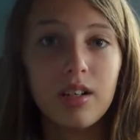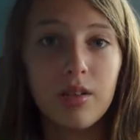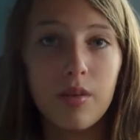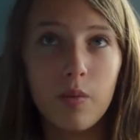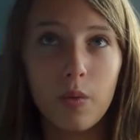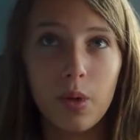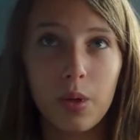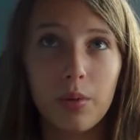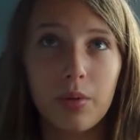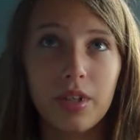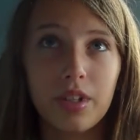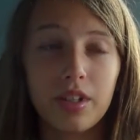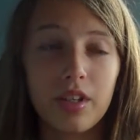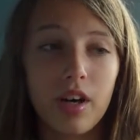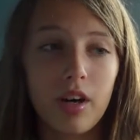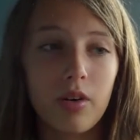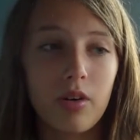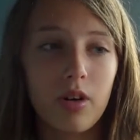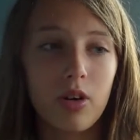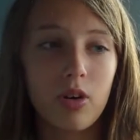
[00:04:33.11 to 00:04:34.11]
we would go
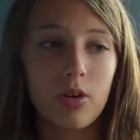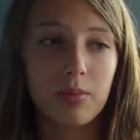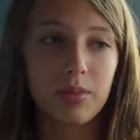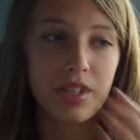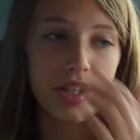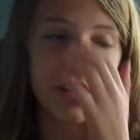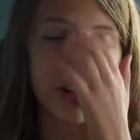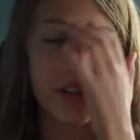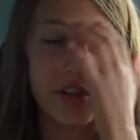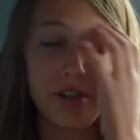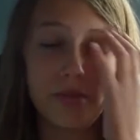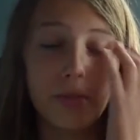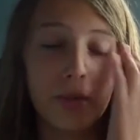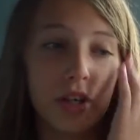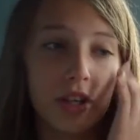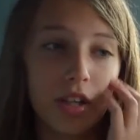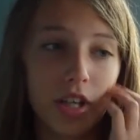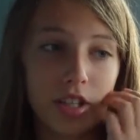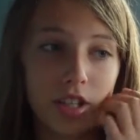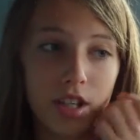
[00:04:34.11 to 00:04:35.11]
home study, but
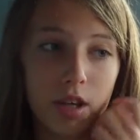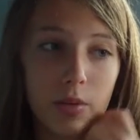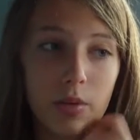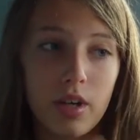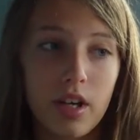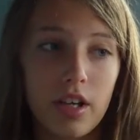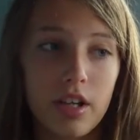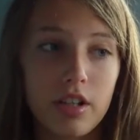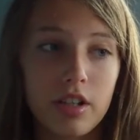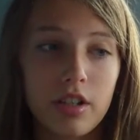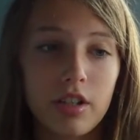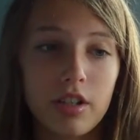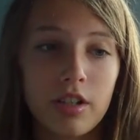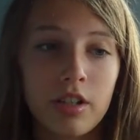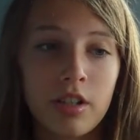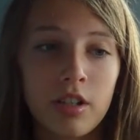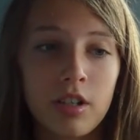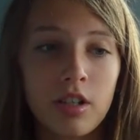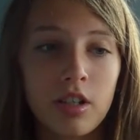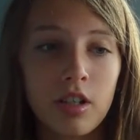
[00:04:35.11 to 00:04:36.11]
that's not what I did.
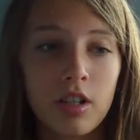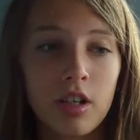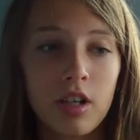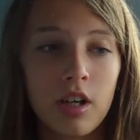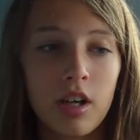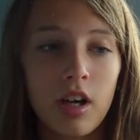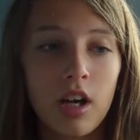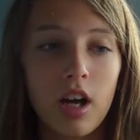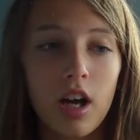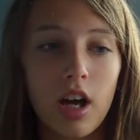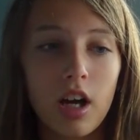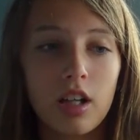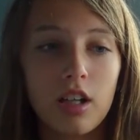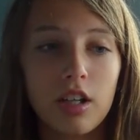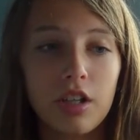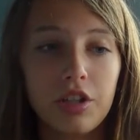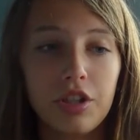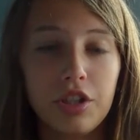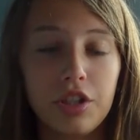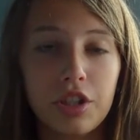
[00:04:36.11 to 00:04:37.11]
I
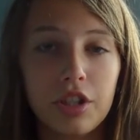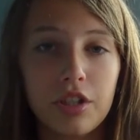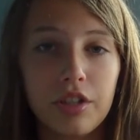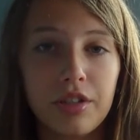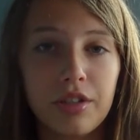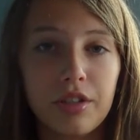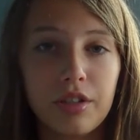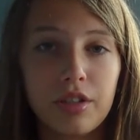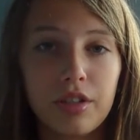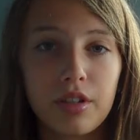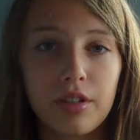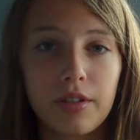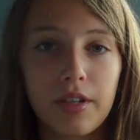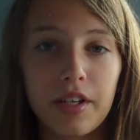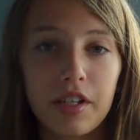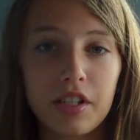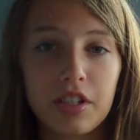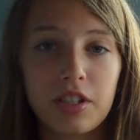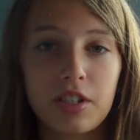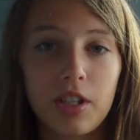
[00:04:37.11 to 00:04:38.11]
legit like
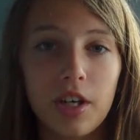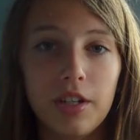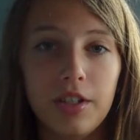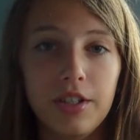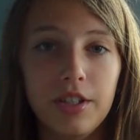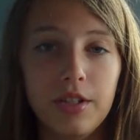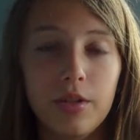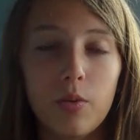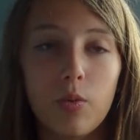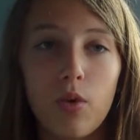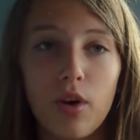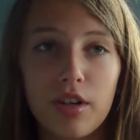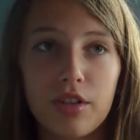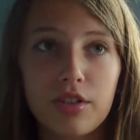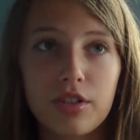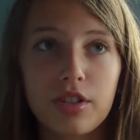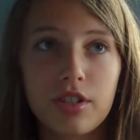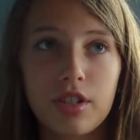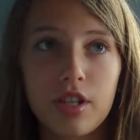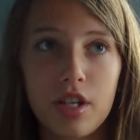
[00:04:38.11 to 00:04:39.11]
studied
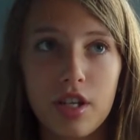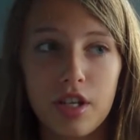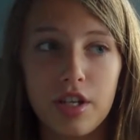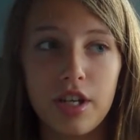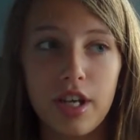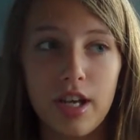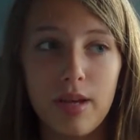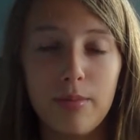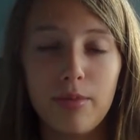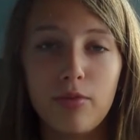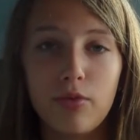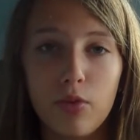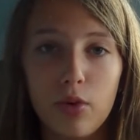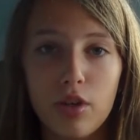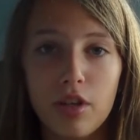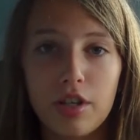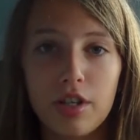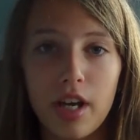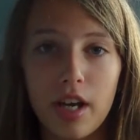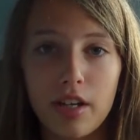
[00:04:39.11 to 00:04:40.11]
once the day before the
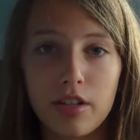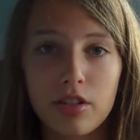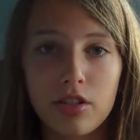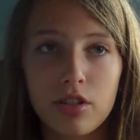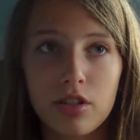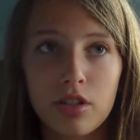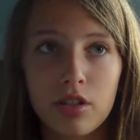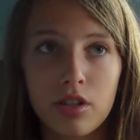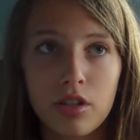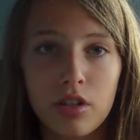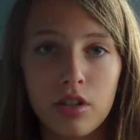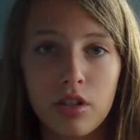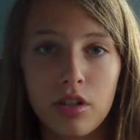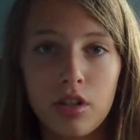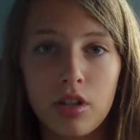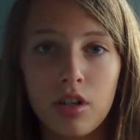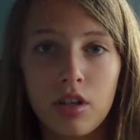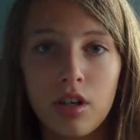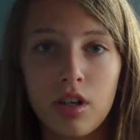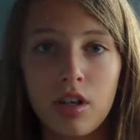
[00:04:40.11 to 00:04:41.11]
test.
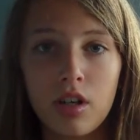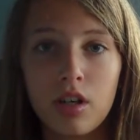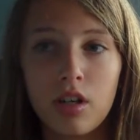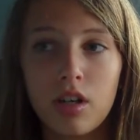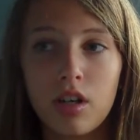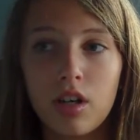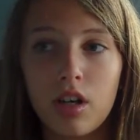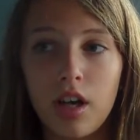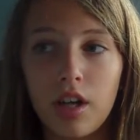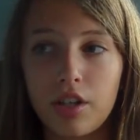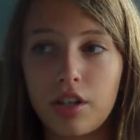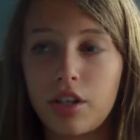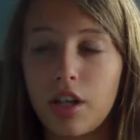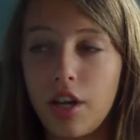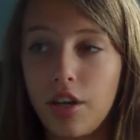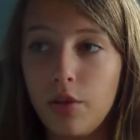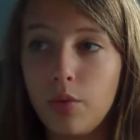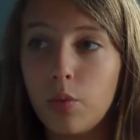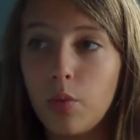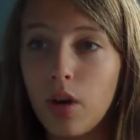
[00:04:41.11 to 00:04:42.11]
I
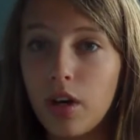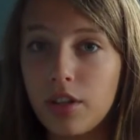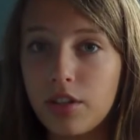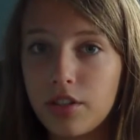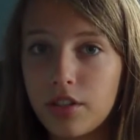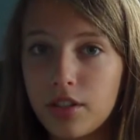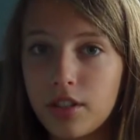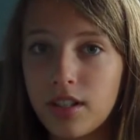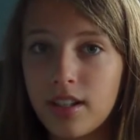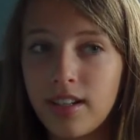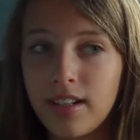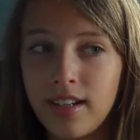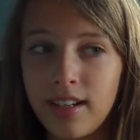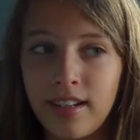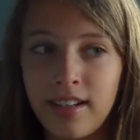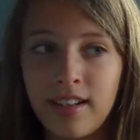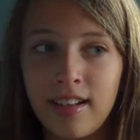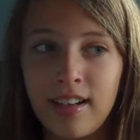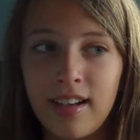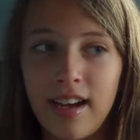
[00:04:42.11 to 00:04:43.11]
studied once.
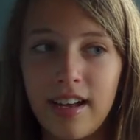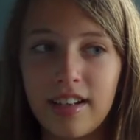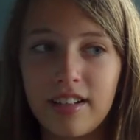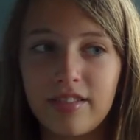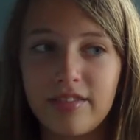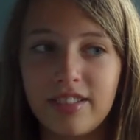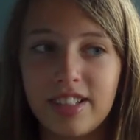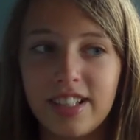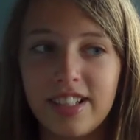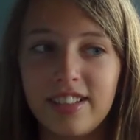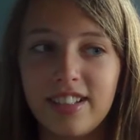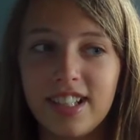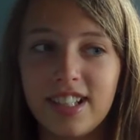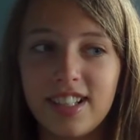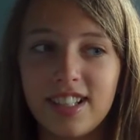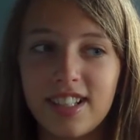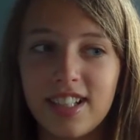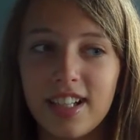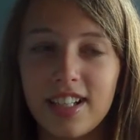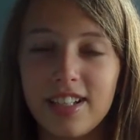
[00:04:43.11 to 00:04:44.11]
I didn't really need to
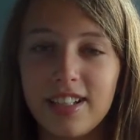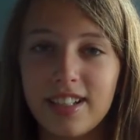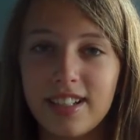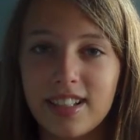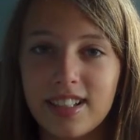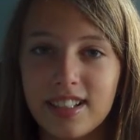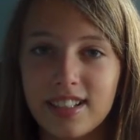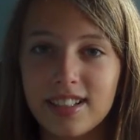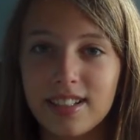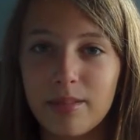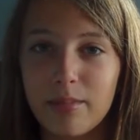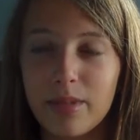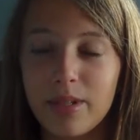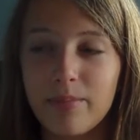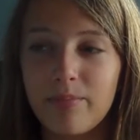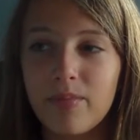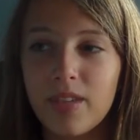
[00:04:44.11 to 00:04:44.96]
study because, I mean,